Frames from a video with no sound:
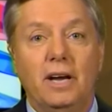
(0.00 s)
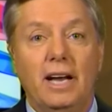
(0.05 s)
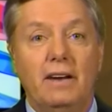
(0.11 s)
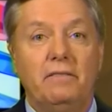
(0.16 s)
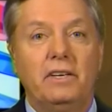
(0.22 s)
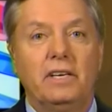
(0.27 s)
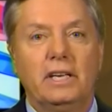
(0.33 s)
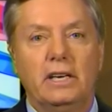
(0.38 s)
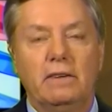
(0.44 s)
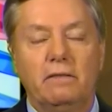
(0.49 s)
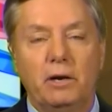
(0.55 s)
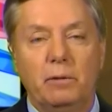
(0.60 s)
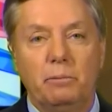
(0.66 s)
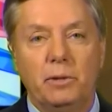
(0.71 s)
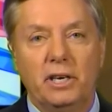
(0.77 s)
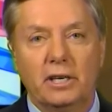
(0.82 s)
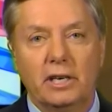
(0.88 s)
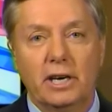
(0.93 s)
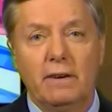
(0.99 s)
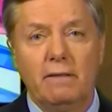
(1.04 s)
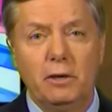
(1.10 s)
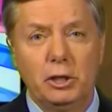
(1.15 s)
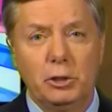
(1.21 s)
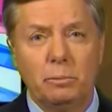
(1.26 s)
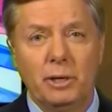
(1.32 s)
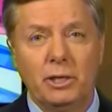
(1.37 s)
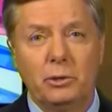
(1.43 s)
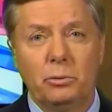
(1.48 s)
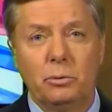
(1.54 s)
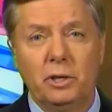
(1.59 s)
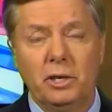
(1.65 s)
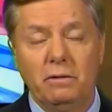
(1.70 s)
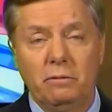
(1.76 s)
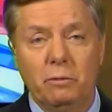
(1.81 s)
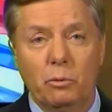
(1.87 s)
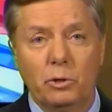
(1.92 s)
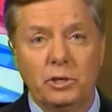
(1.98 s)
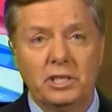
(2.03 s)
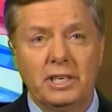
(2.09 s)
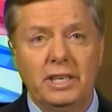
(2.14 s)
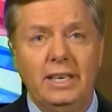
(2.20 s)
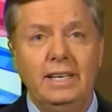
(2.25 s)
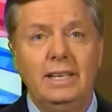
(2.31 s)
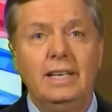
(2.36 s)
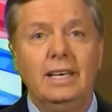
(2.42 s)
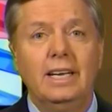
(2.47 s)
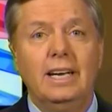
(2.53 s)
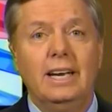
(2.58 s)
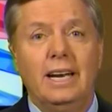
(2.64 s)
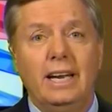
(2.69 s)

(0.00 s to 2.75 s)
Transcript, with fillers: to have to give up their coverage by 2014,